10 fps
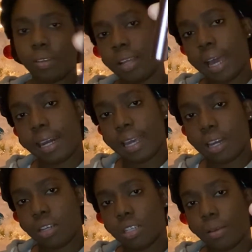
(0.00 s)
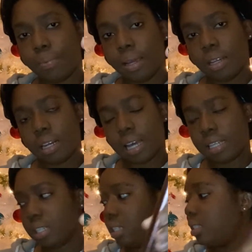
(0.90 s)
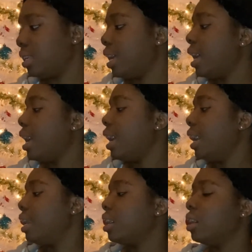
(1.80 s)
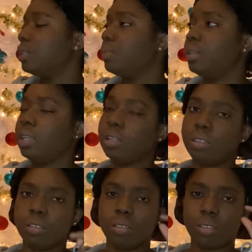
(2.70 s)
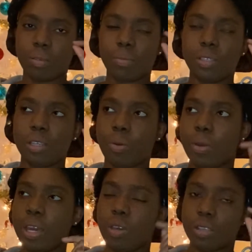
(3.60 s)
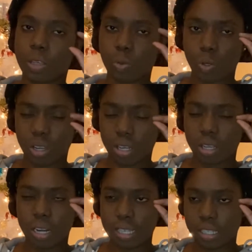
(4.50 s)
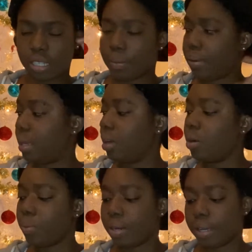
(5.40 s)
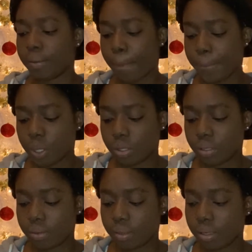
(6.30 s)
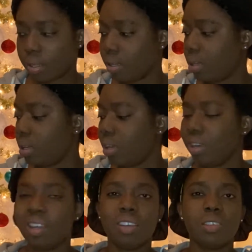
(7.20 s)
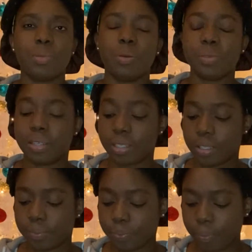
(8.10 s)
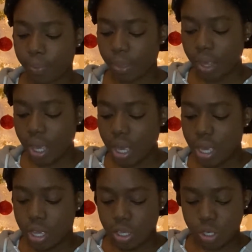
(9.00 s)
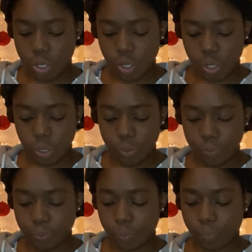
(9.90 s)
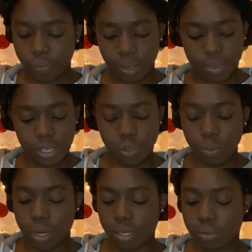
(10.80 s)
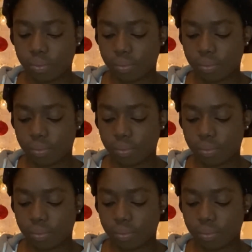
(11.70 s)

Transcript: eyeliner to apply the lashes, and it comes with the little something where you use and squeeze the lashes. Them, yeah, they come with that, but it is somewhere upstairs. So this one,